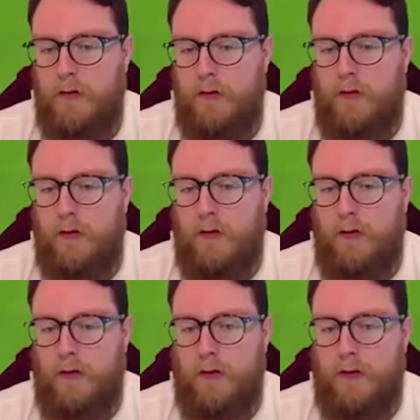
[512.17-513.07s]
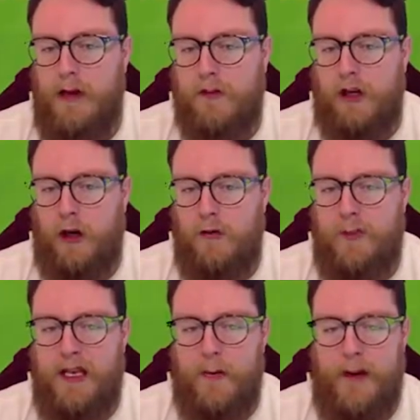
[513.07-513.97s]
Oh, that was close
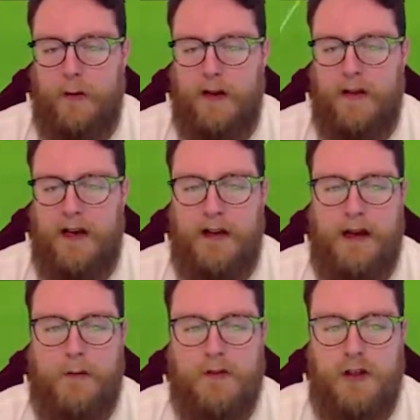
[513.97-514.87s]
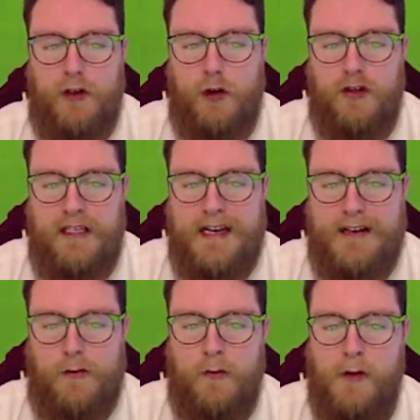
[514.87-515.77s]
to being a penalty there. That was a dodgy
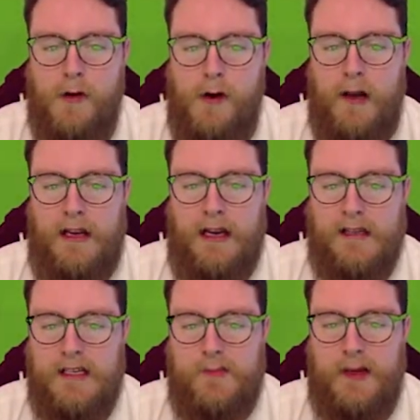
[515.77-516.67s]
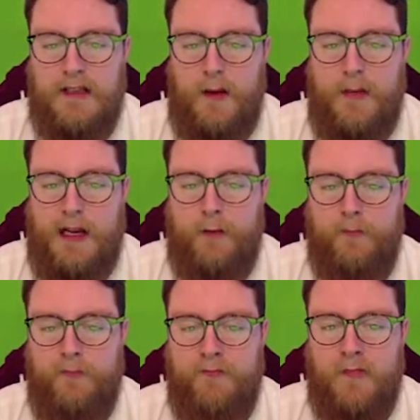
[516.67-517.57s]
tackle. Lacazette's picked it up now.
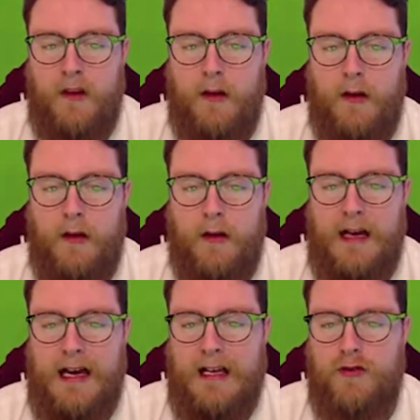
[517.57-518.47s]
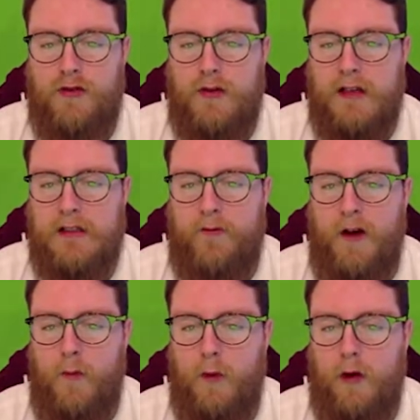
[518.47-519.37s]
And he tries to
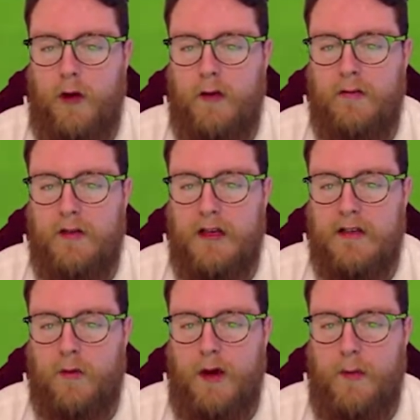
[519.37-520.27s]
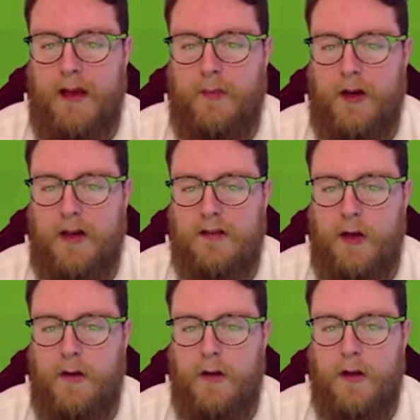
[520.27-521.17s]
find Walcott. Doesn't quite make the pass,
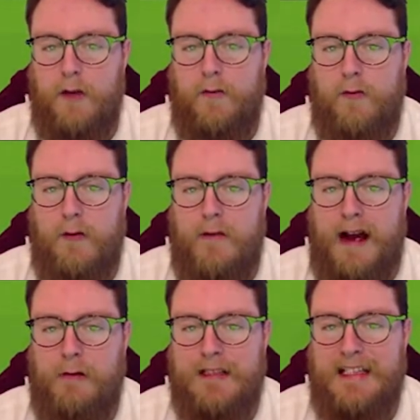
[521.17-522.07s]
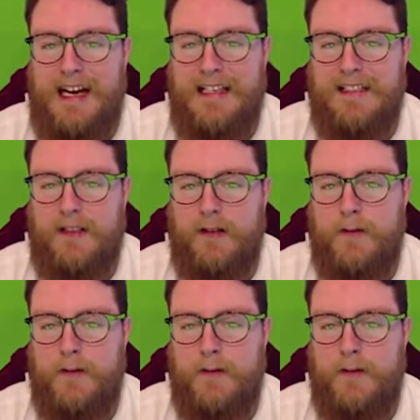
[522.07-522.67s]
though. Ferreira out to Tyson.